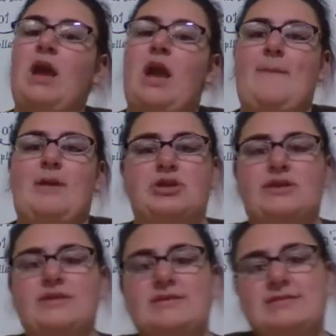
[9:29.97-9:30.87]
I'm
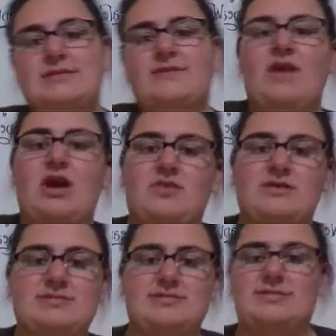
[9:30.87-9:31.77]
entering this in the fair. This
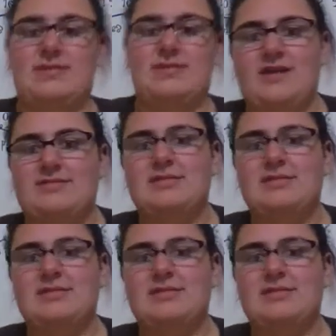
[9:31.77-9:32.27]
is this.